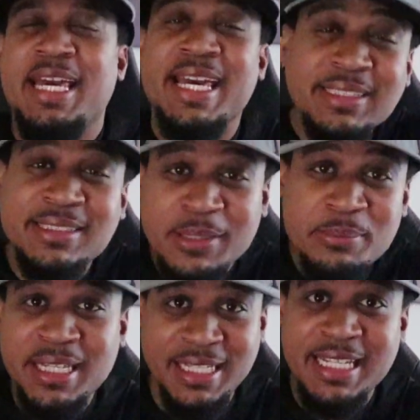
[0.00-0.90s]

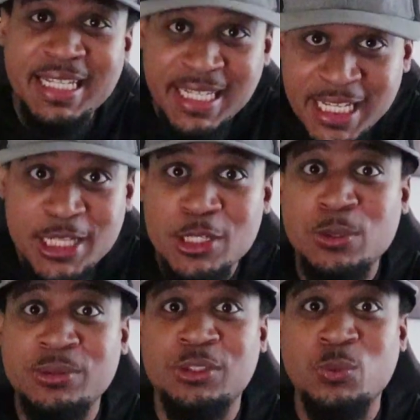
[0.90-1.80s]
intimately
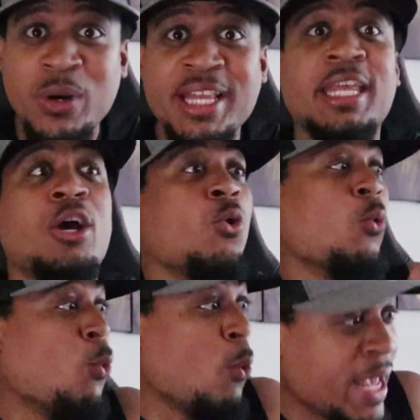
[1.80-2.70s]
deals with
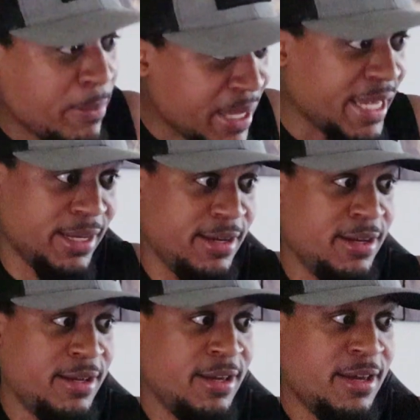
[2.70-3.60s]

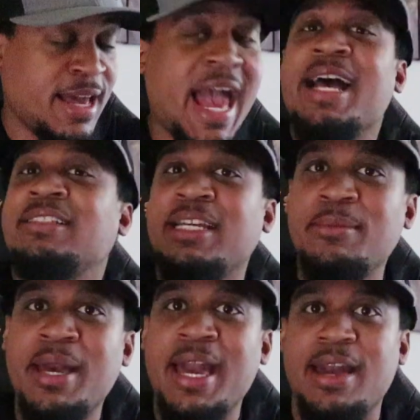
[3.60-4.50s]
women as
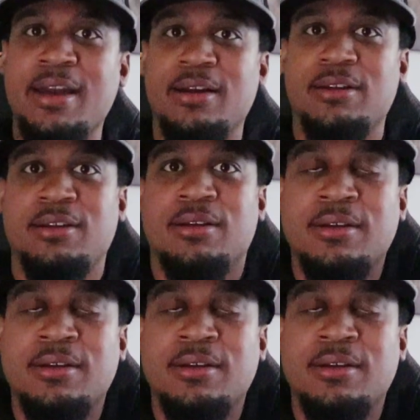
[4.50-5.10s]
a man.